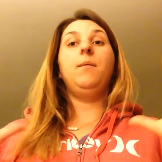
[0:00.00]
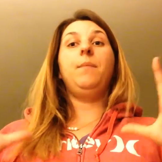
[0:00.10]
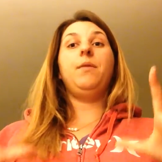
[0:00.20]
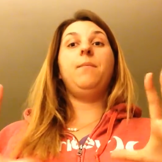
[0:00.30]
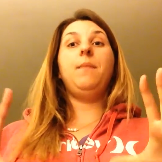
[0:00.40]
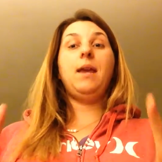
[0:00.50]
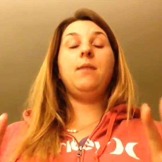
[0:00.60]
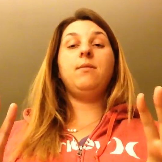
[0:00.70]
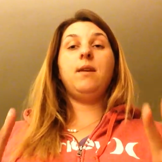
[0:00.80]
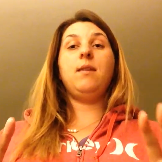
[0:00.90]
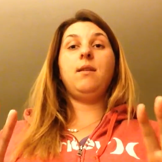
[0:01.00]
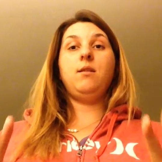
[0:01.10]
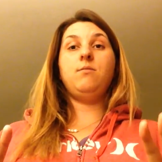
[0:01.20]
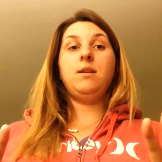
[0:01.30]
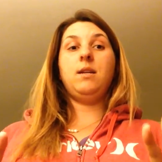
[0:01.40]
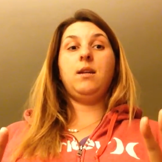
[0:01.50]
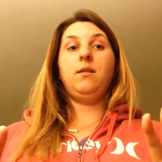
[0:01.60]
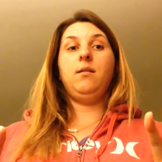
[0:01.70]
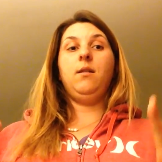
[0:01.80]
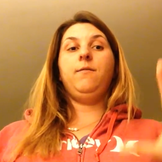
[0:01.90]
But the main thing that you
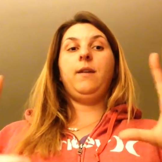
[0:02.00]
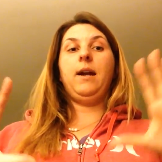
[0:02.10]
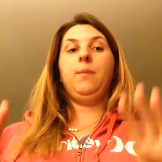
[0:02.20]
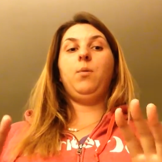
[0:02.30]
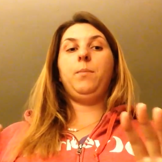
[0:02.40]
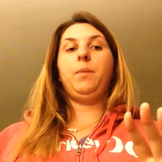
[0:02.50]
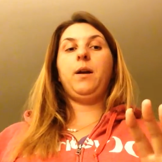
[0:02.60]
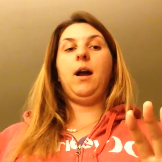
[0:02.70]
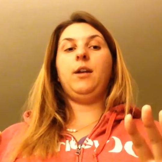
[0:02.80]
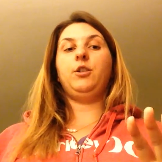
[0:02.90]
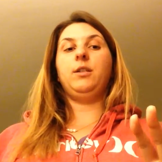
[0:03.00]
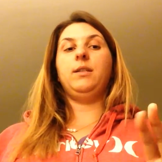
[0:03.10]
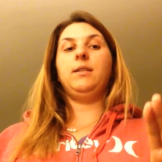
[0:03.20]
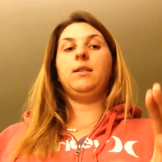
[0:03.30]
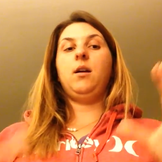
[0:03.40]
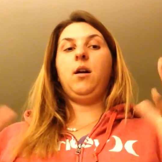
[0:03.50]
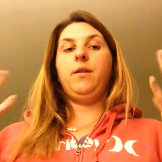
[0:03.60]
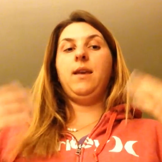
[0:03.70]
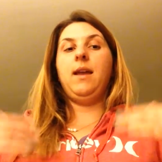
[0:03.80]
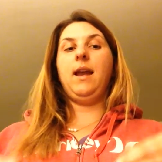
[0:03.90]
need for airborne precautions are
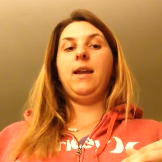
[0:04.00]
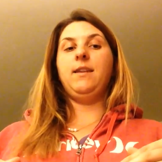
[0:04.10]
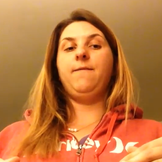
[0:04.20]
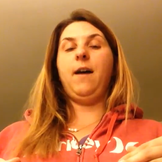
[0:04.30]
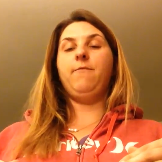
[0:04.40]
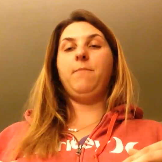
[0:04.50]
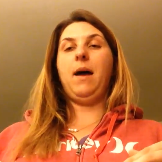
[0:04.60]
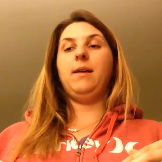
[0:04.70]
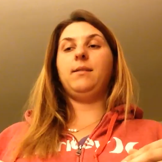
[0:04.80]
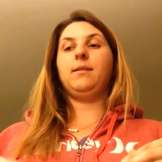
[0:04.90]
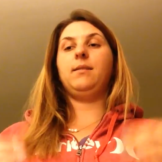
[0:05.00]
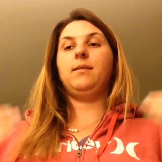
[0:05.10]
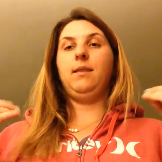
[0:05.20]
the N95 mask.